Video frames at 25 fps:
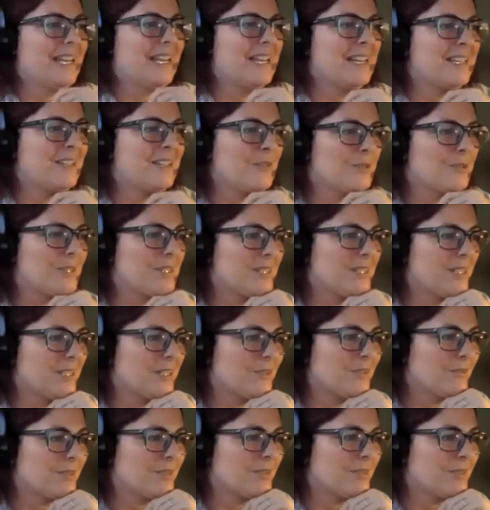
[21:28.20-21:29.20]
I also
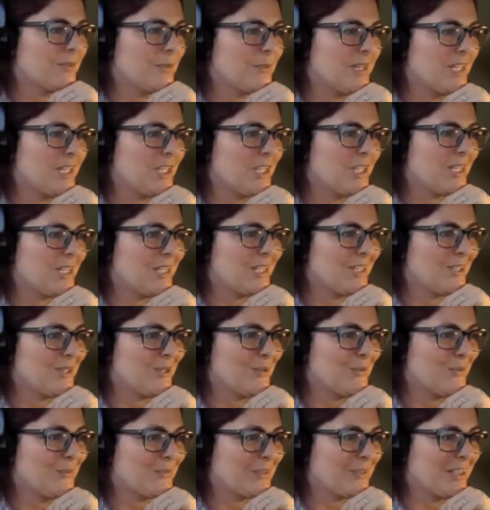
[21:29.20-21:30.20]
need to switch
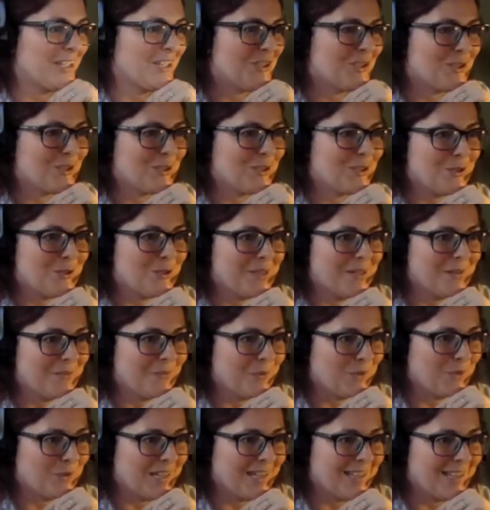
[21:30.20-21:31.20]
to French. Sorry
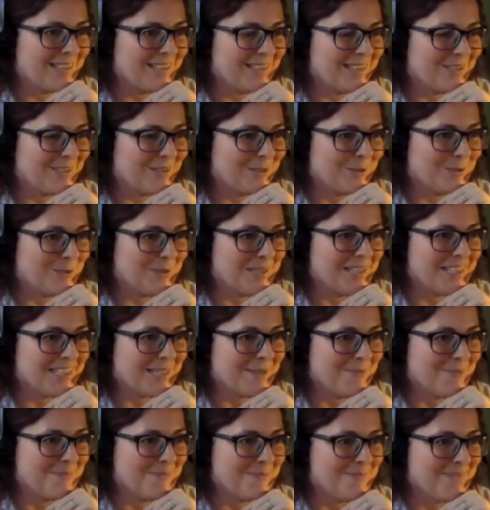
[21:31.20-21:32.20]
for that. Otherwise,
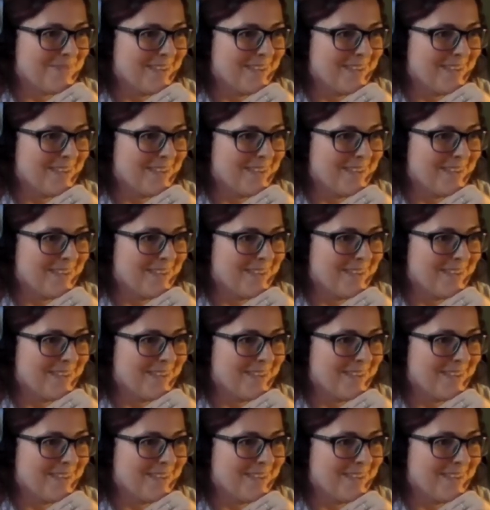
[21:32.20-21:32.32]
I'm